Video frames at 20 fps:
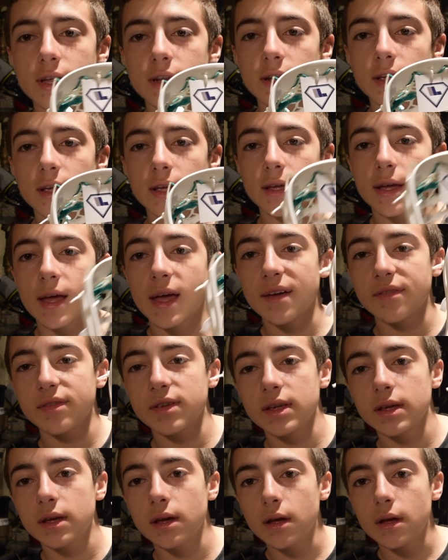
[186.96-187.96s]
and a
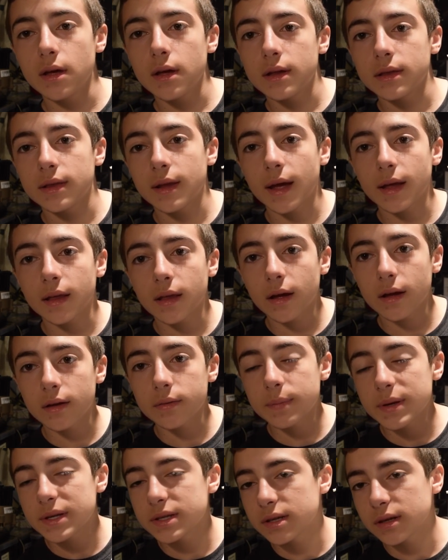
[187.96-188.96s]
heavy
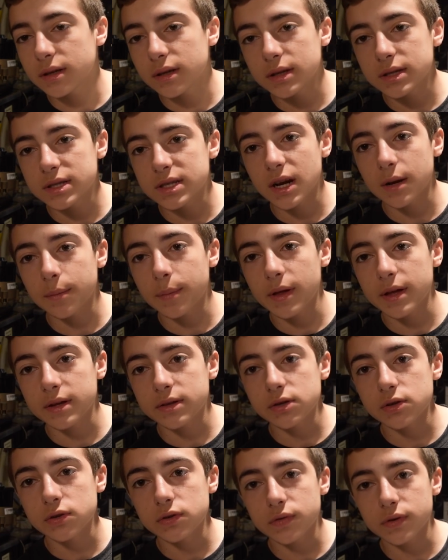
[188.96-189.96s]
nylon, basically the setup I like
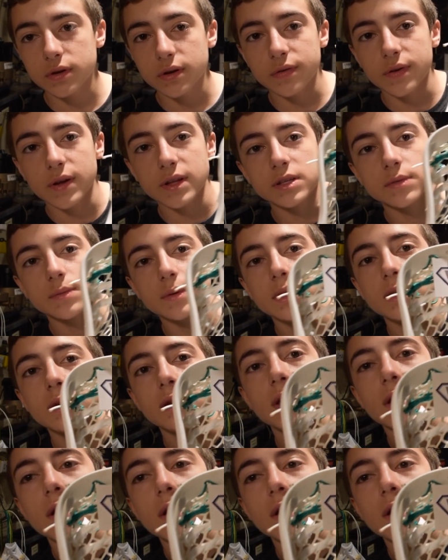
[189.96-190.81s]
to use for defensemen.